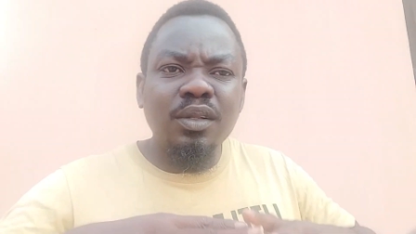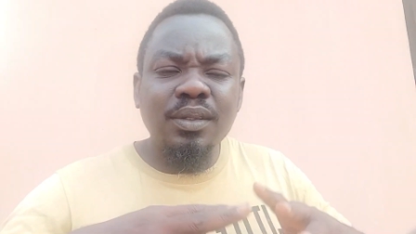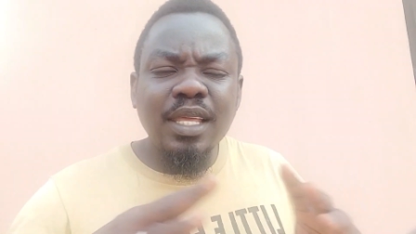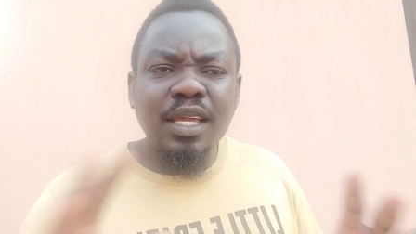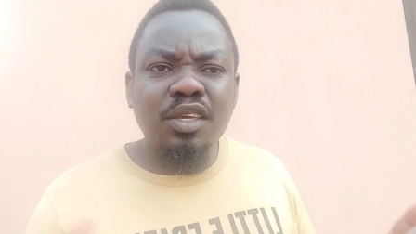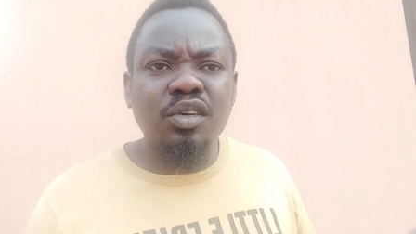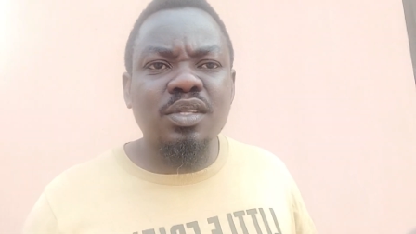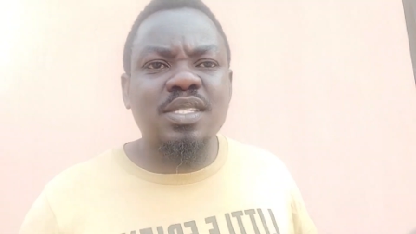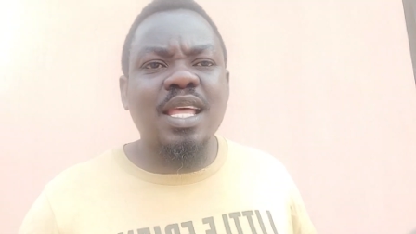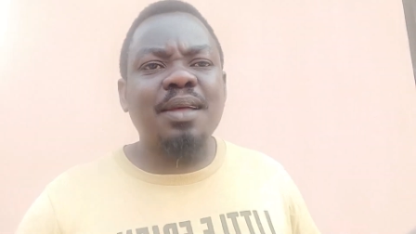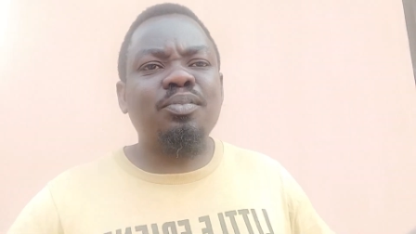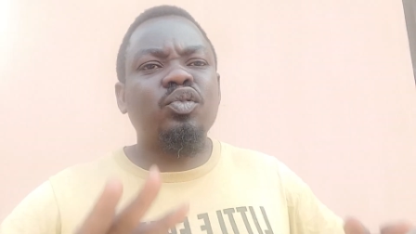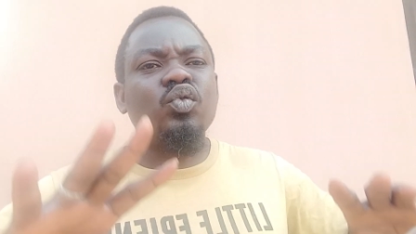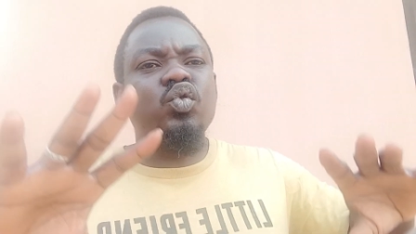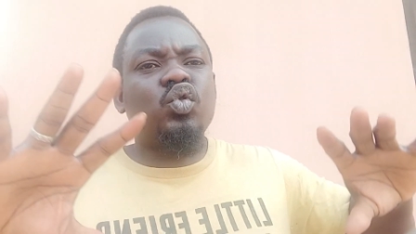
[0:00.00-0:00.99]
take your
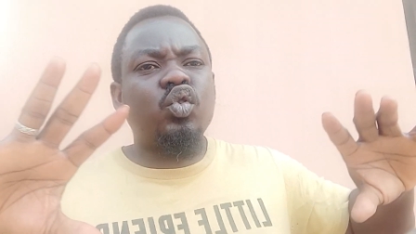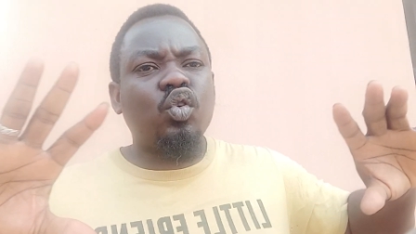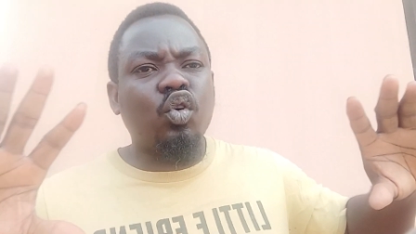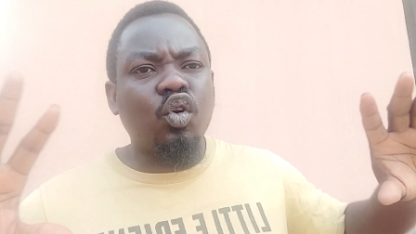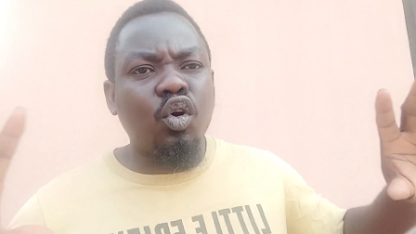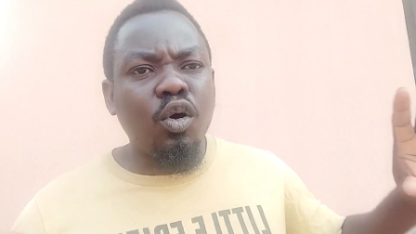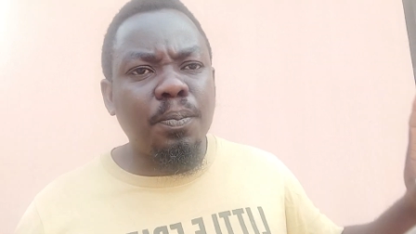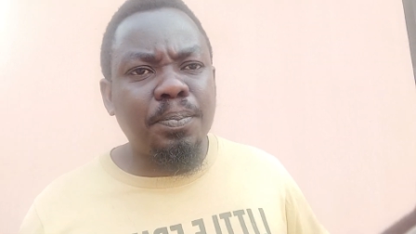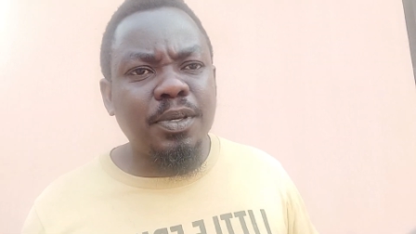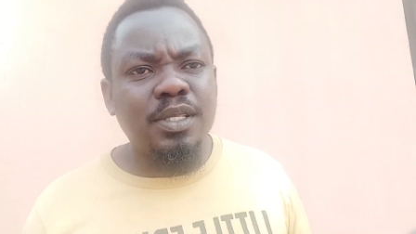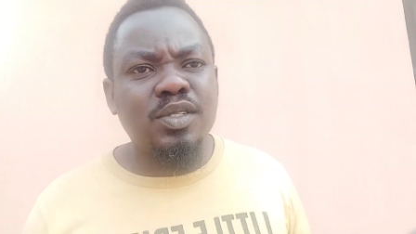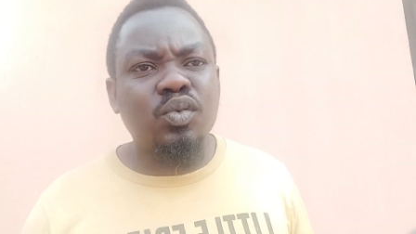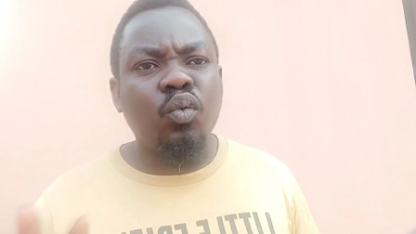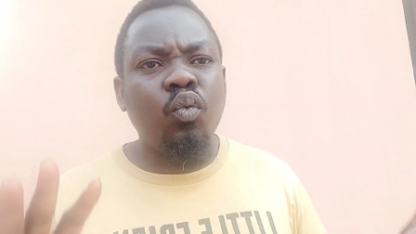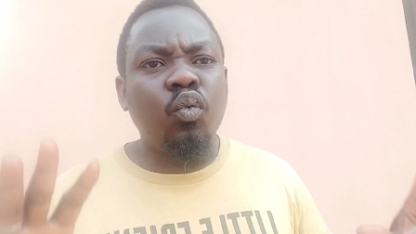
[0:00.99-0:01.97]
time to scrub
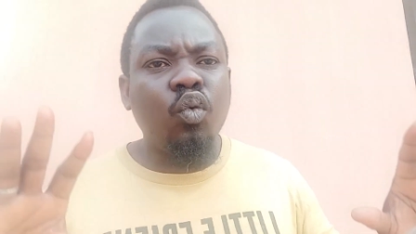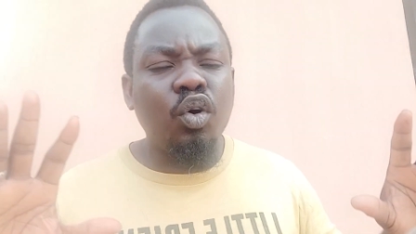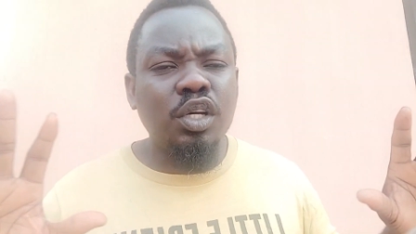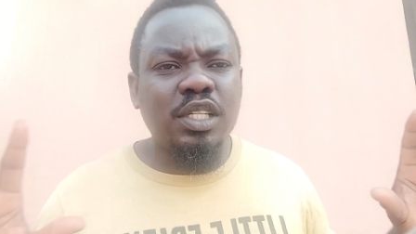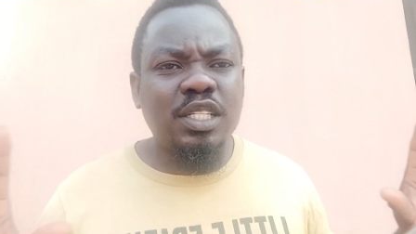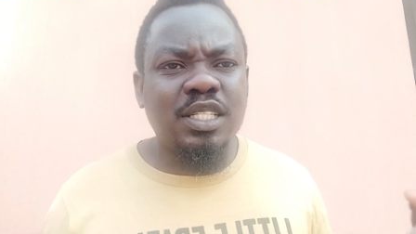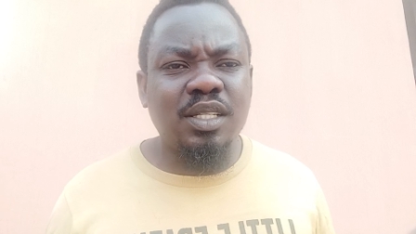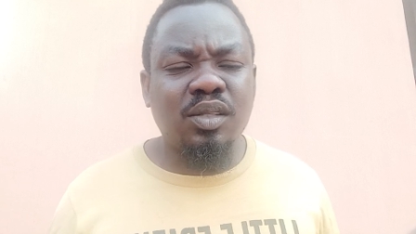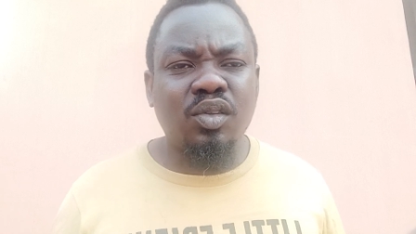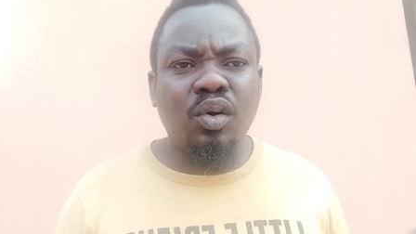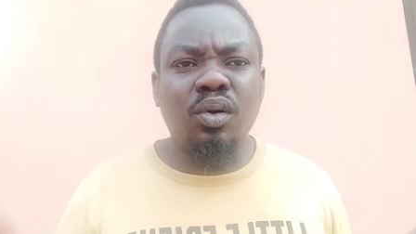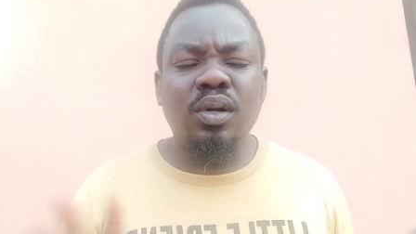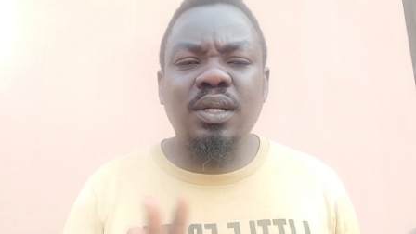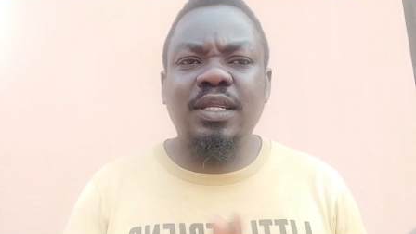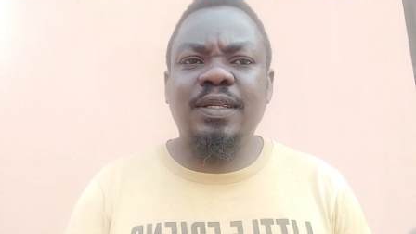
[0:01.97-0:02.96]
it, wash it
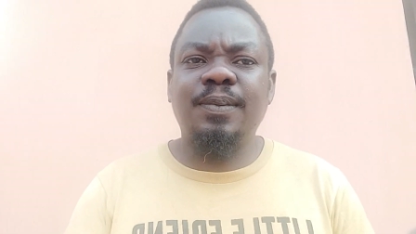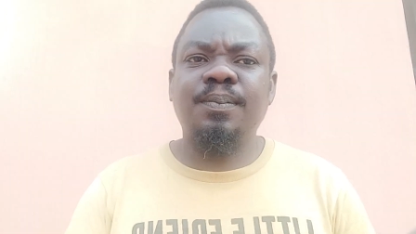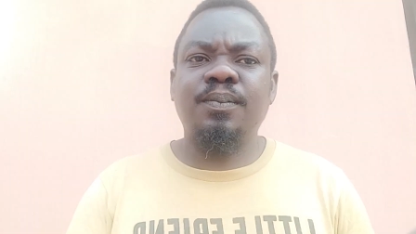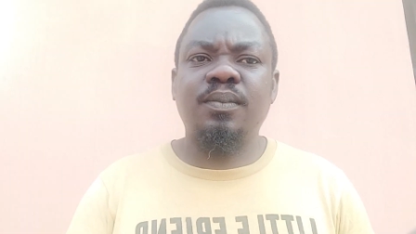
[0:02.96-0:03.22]
thoroughly.